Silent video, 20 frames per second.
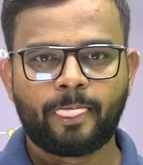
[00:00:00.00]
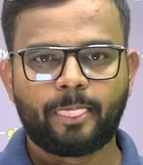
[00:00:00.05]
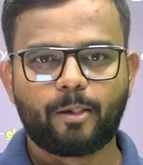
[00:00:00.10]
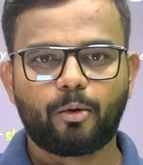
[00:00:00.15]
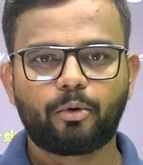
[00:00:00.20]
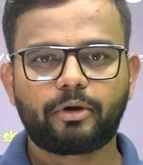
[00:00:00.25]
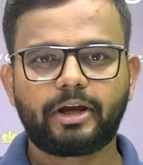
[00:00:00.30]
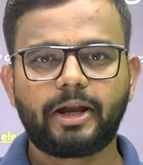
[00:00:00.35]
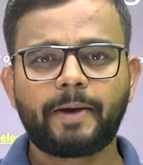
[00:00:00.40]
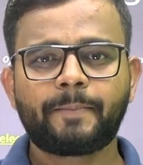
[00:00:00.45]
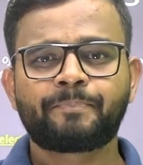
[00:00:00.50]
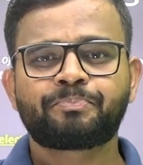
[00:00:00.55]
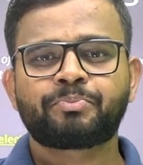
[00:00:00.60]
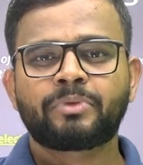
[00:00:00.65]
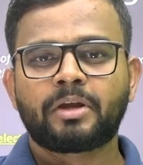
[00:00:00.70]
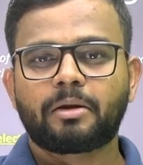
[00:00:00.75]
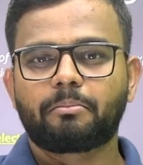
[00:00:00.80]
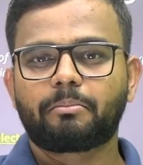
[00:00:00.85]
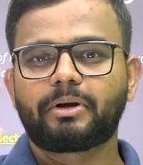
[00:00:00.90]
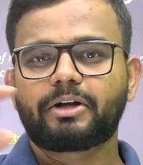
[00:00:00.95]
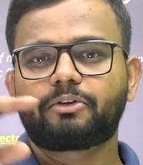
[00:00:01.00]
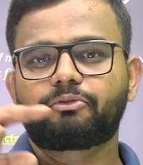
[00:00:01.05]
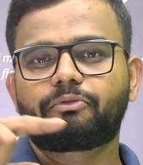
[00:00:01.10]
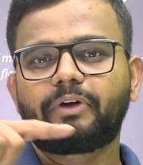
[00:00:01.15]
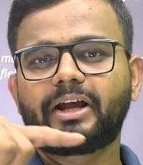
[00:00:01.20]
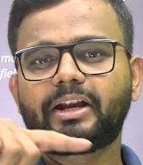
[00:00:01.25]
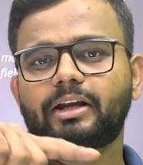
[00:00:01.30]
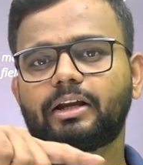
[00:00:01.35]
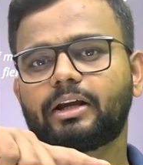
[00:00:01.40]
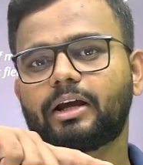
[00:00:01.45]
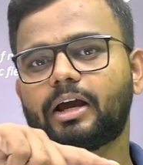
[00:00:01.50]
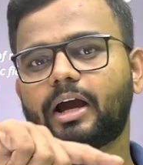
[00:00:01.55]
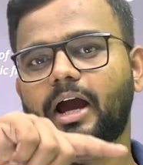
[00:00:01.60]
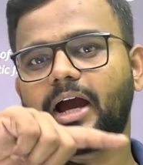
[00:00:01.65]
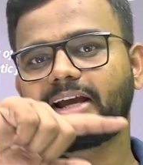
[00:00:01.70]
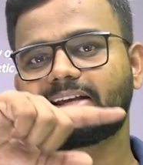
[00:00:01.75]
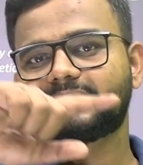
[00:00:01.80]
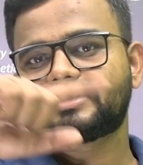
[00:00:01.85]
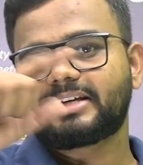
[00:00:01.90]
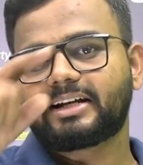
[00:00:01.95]
Okay, but when
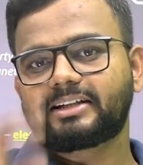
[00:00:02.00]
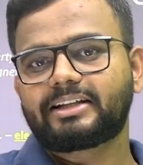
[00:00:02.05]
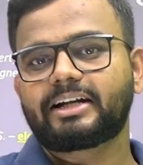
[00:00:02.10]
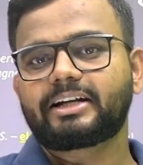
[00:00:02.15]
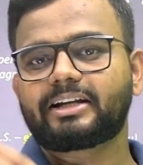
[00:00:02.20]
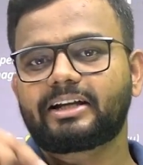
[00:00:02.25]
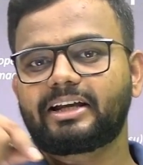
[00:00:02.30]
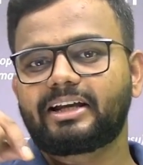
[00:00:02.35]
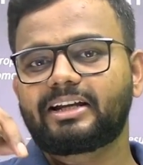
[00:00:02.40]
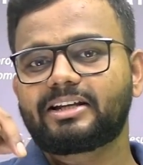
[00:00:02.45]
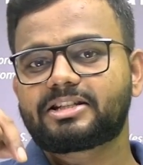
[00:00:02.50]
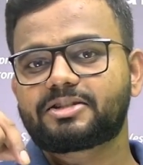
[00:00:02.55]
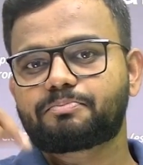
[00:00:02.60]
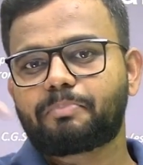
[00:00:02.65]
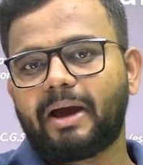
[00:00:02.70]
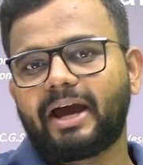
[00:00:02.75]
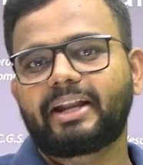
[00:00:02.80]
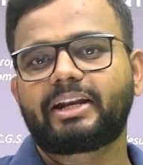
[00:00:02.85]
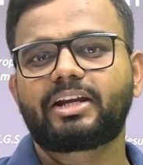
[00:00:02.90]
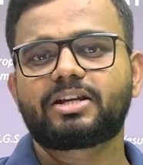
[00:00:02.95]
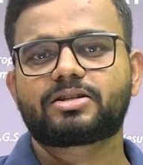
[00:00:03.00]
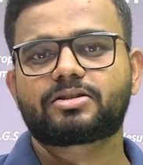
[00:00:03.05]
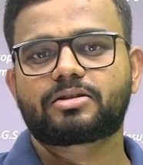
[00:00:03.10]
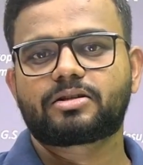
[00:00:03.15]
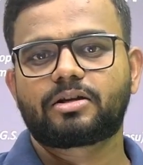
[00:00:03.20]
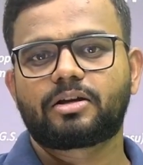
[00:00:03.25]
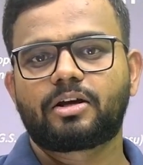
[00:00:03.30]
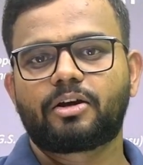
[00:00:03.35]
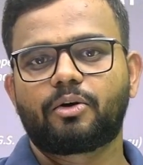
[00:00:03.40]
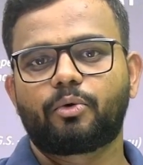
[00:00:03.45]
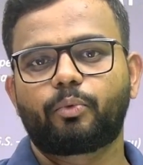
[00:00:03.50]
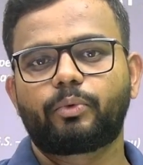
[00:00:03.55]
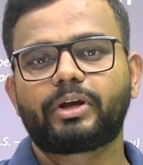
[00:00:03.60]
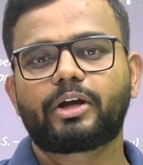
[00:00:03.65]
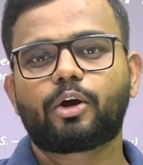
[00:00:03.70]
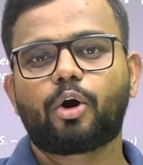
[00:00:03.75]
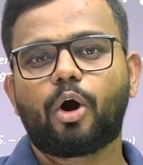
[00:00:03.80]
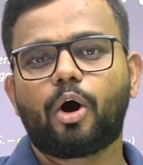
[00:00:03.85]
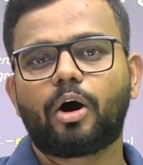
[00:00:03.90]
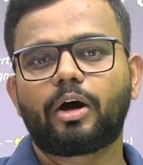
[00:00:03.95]
I said that in Spanish we
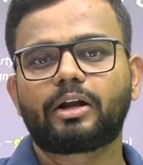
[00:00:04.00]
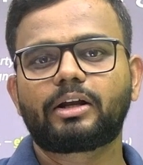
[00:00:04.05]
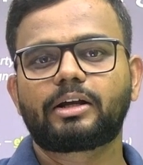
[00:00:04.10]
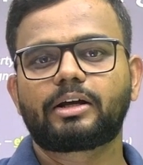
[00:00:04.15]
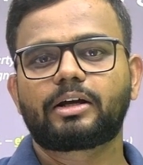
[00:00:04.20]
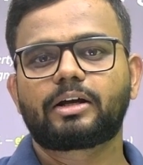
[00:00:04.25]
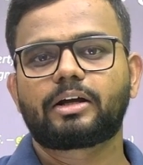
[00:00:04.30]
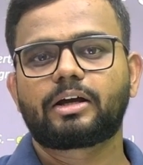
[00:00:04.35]
call